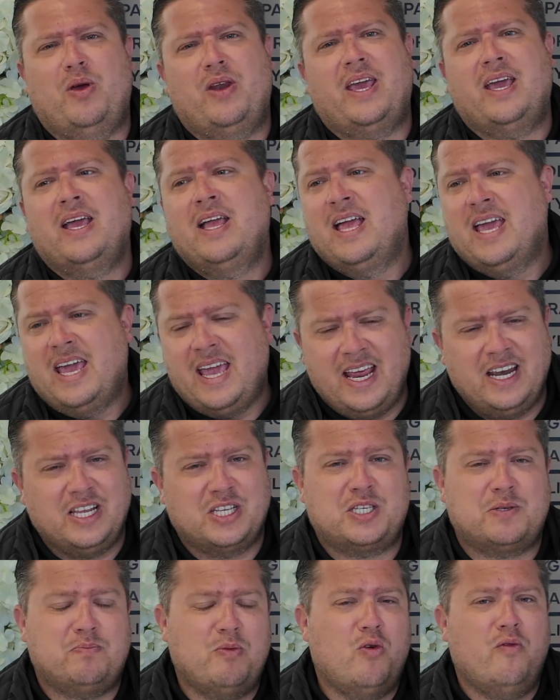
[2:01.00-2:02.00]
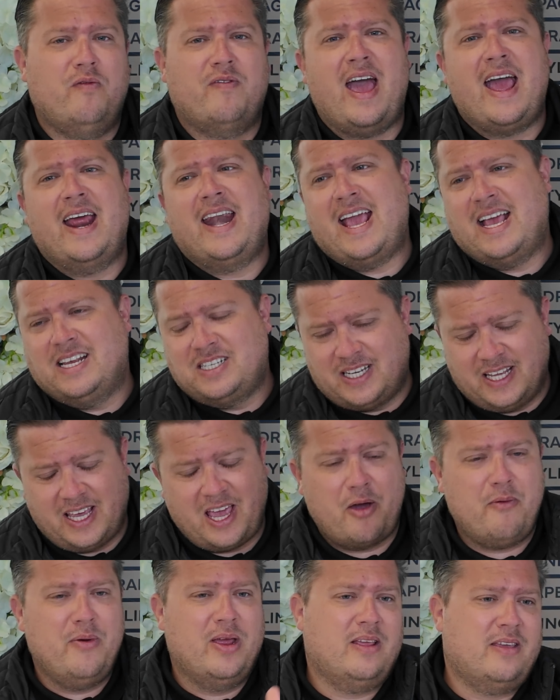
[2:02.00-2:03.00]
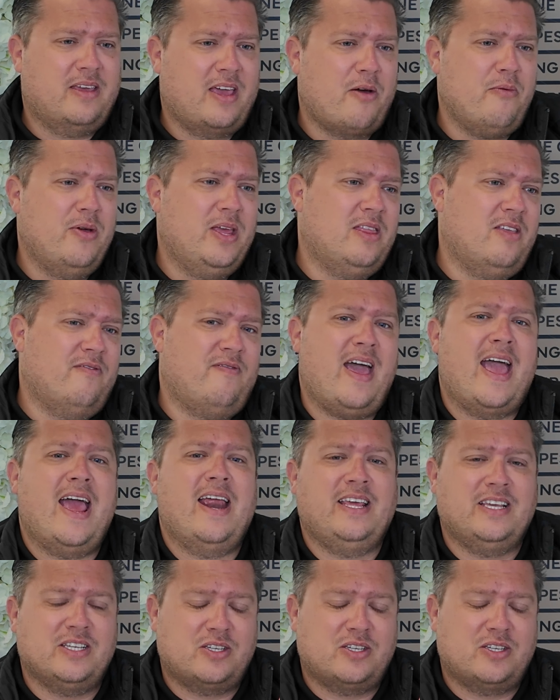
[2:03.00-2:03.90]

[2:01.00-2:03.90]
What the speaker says: put it in a small van. It has to go in the van.